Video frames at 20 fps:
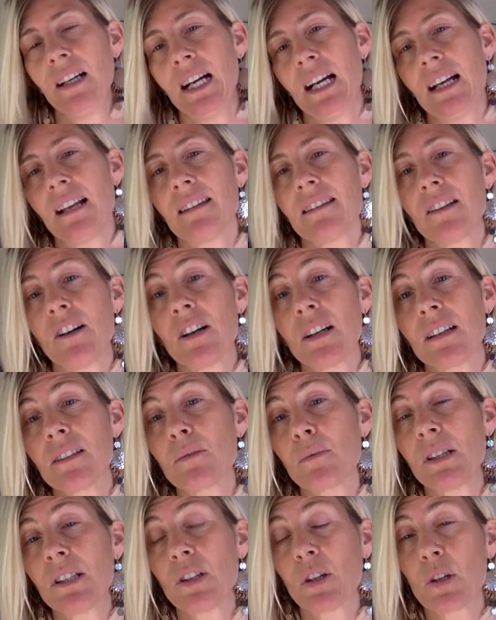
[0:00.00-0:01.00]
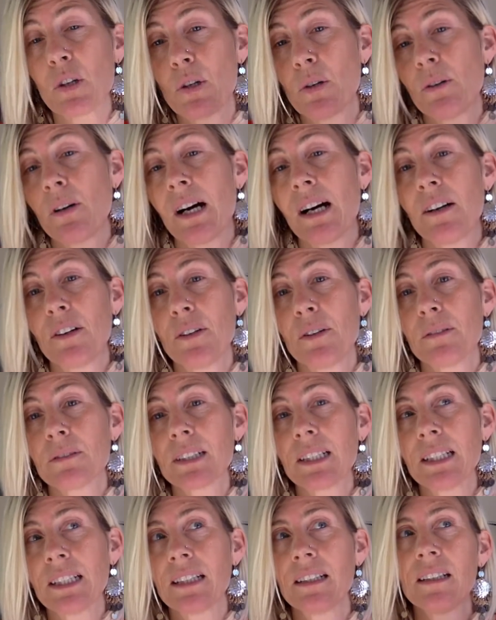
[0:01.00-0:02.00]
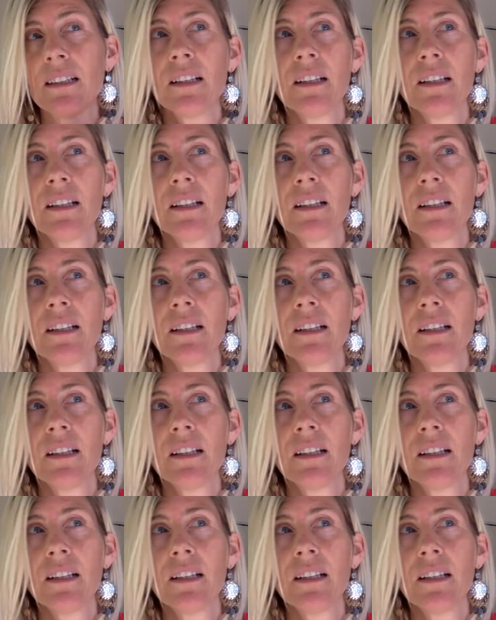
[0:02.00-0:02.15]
and as long as we don't know how to really